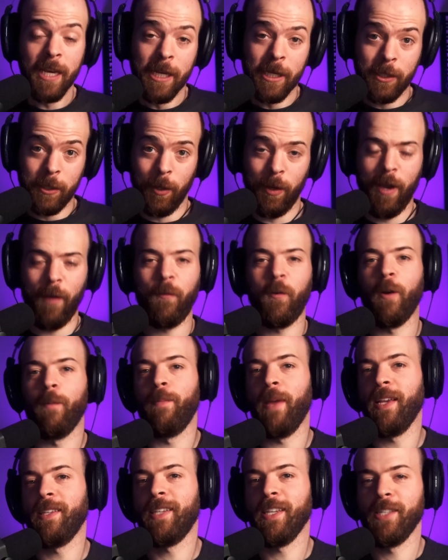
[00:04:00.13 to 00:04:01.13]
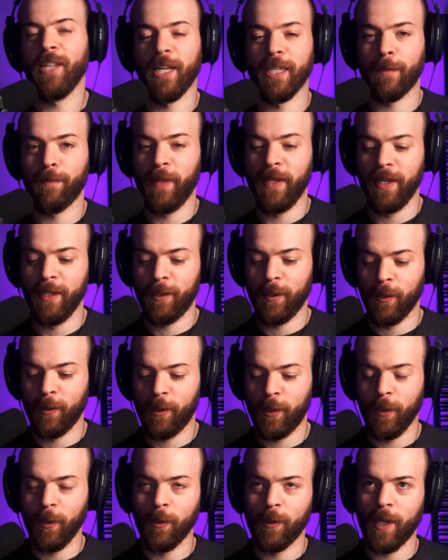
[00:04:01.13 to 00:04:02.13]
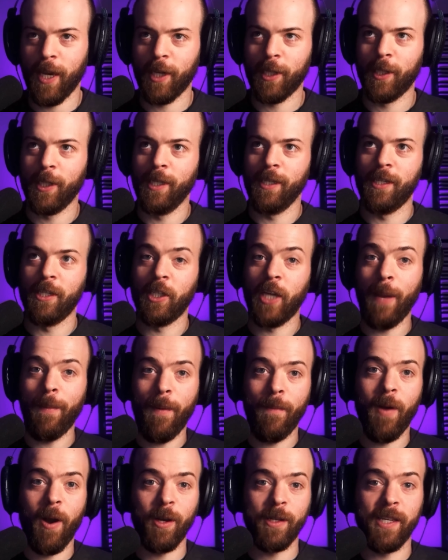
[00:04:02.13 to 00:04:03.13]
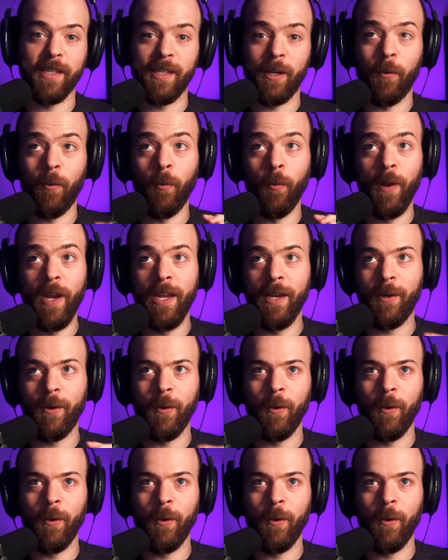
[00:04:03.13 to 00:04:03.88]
So if your bass is not split into two sections, Shaperbox has a really cool